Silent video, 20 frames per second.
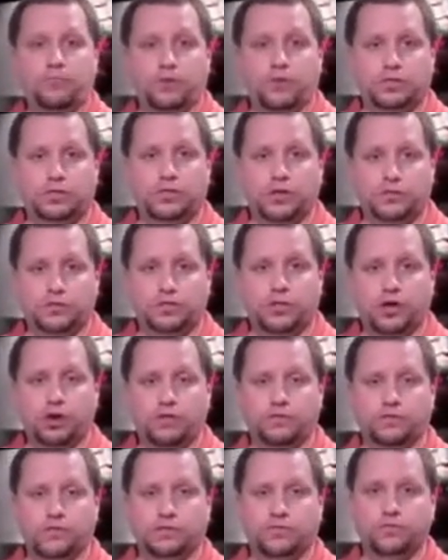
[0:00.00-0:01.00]
Morso
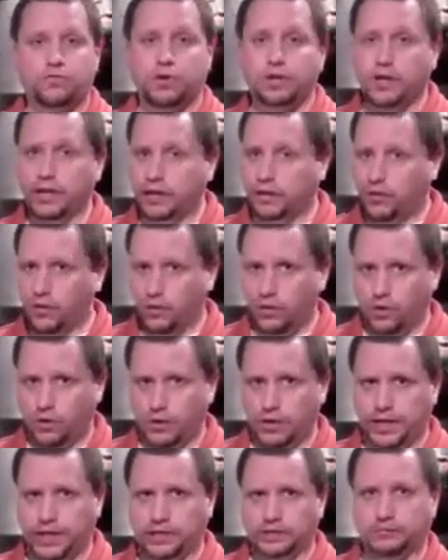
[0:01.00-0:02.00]
stoves that's really
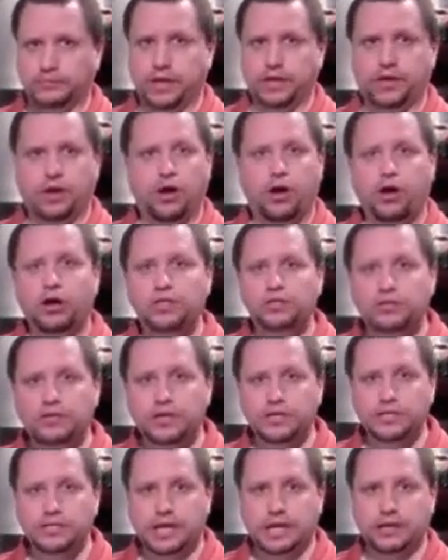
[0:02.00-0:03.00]
cool is because they're
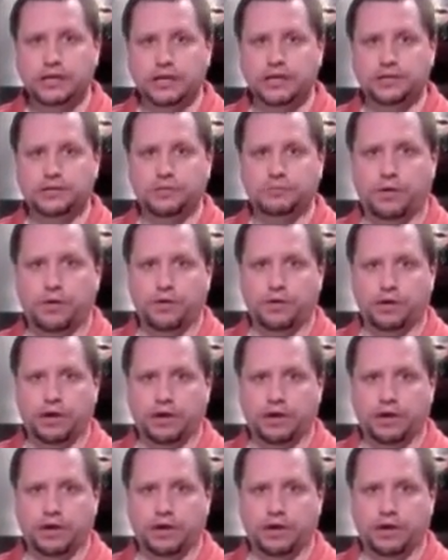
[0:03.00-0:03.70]
designed to heat smaller